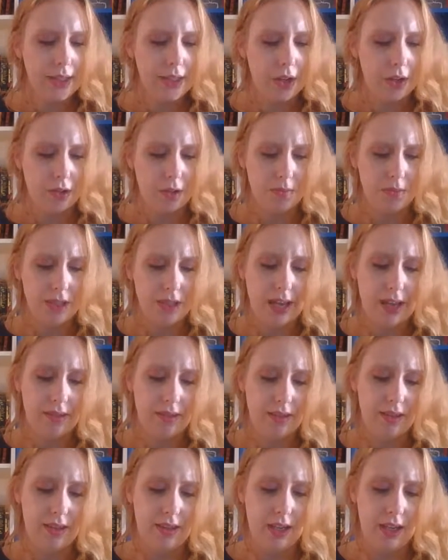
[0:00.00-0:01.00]

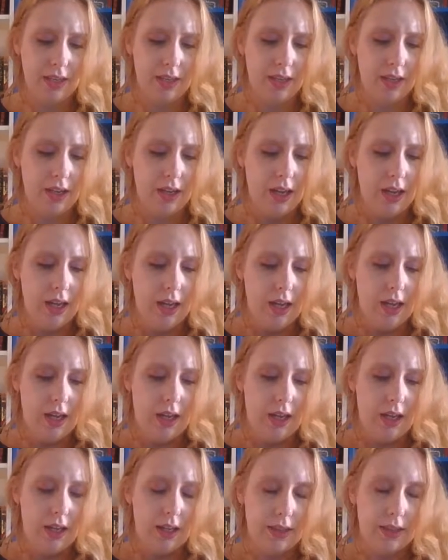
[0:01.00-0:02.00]
circumstances that
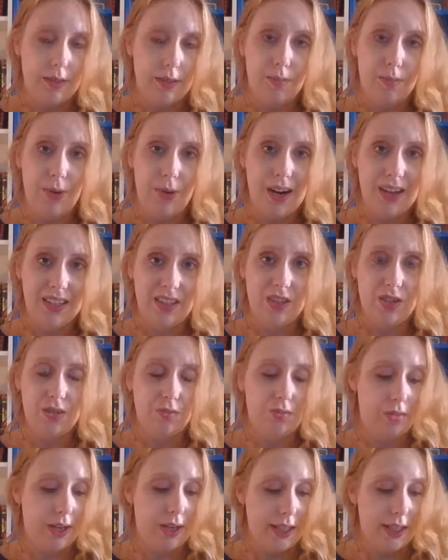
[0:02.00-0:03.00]
suppressed
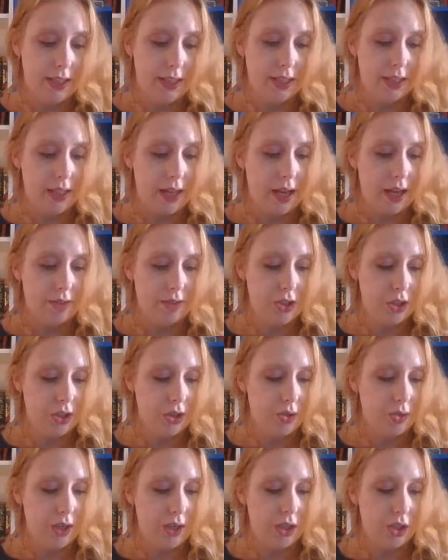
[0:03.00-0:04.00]
races have
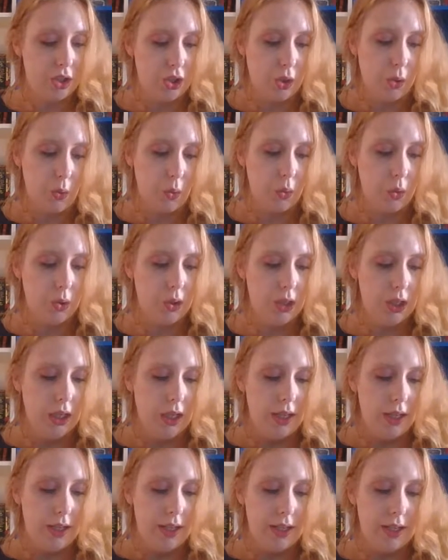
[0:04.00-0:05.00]
to endure.
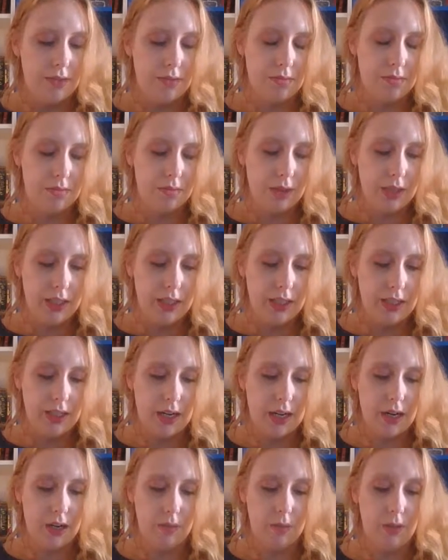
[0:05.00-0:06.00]
Is really
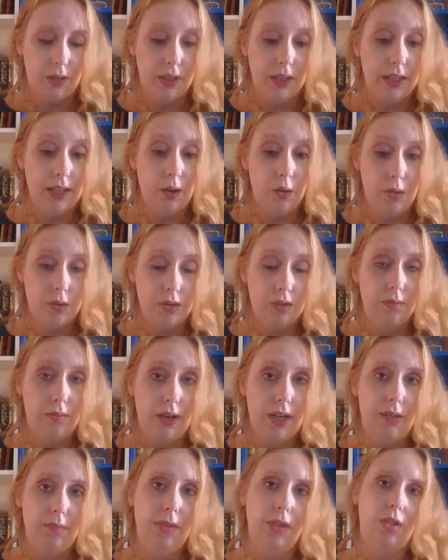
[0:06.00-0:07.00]
terrible. It also
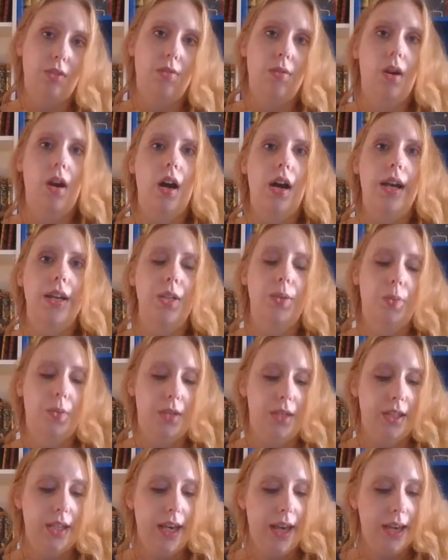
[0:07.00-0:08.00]
made me cry
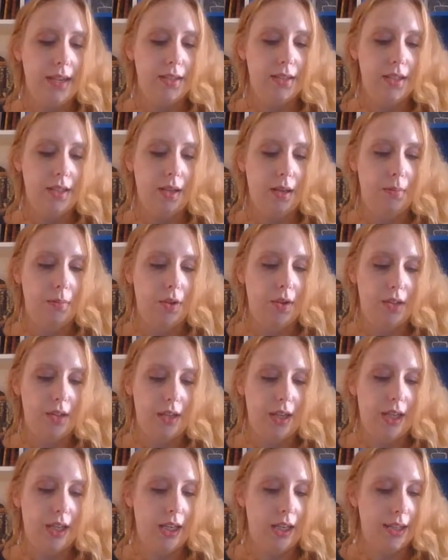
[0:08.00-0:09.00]
towards the end, and I'm going to
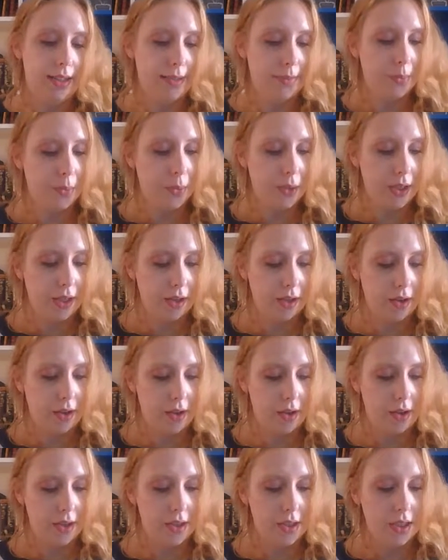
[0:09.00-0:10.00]
say here, spoiler
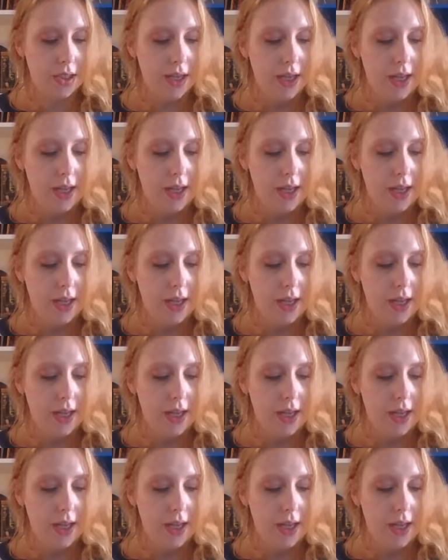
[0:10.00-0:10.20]
alert,